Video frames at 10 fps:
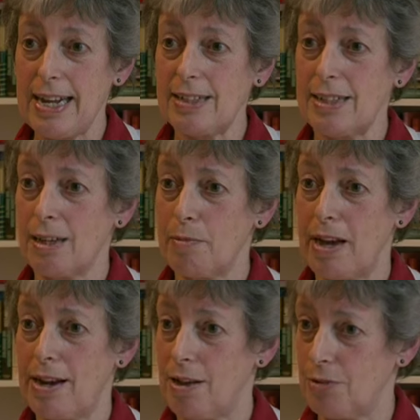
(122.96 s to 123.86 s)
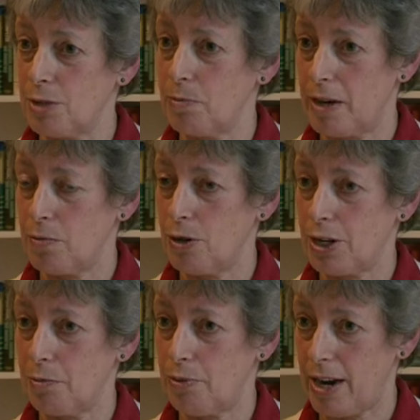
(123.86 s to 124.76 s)
let's think about how this might
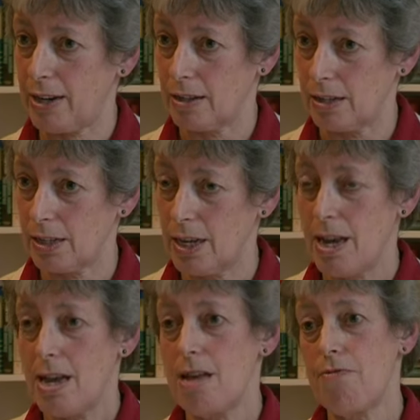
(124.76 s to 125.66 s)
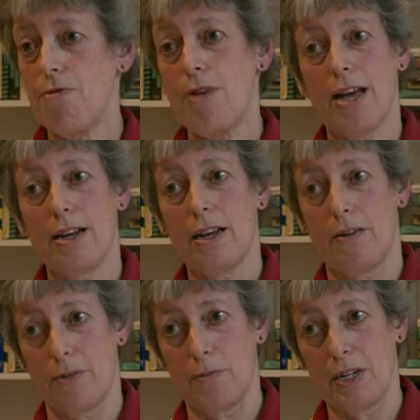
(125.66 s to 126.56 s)
work in practice. If you had a
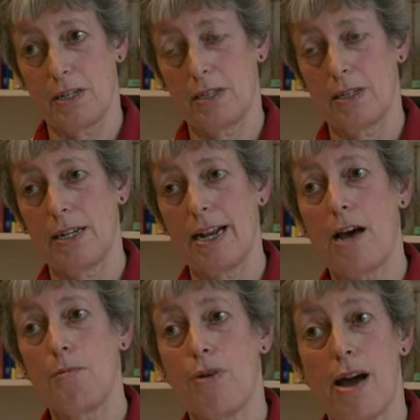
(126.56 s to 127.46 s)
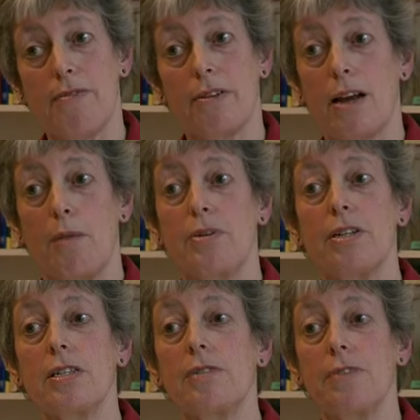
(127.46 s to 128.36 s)
government that allowed private
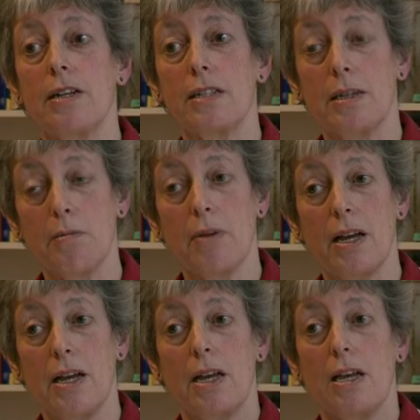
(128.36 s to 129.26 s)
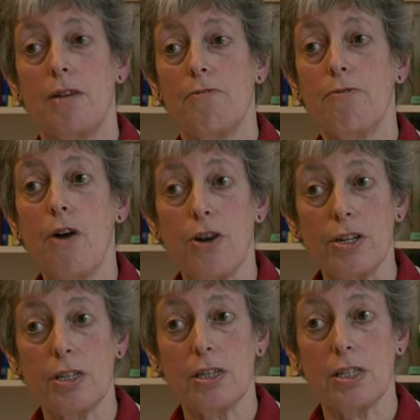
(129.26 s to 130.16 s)
companies to fell timber in
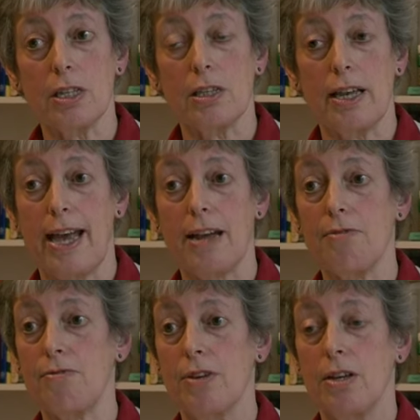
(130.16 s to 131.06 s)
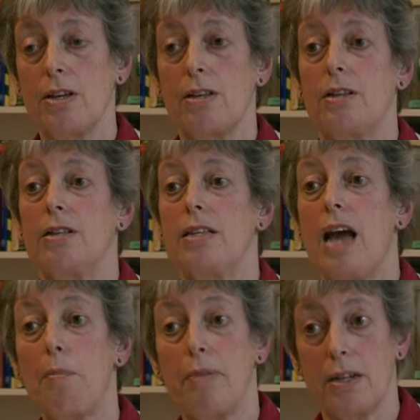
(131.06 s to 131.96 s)
forests at the head of
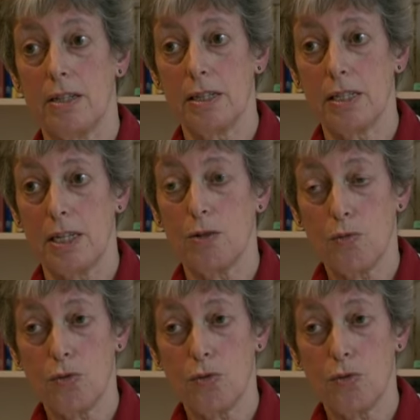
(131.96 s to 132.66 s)
the uplands in a